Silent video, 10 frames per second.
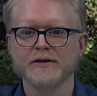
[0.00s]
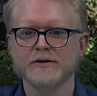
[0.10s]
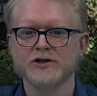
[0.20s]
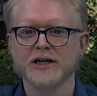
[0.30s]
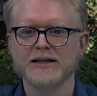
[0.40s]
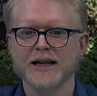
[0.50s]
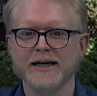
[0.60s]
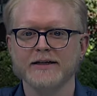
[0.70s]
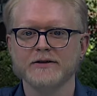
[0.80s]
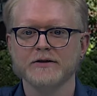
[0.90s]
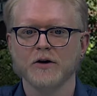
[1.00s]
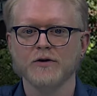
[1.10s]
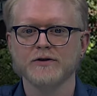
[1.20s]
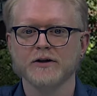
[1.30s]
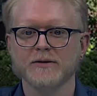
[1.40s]
to shed light on
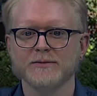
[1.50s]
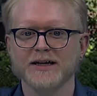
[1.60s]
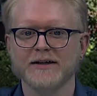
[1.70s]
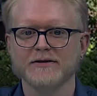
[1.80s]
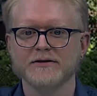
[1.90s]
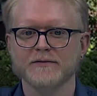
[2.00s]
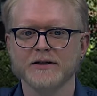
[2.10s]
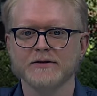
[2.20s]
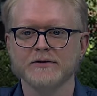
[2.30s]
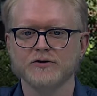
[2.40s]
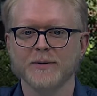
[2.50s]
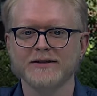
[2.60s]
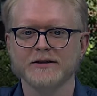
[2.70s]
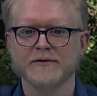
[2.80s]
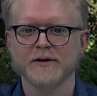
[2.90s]
the circumstances of this
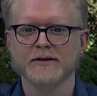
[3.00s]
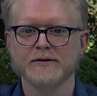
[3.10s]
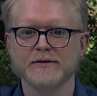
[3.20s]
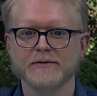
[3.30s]
dramatic event.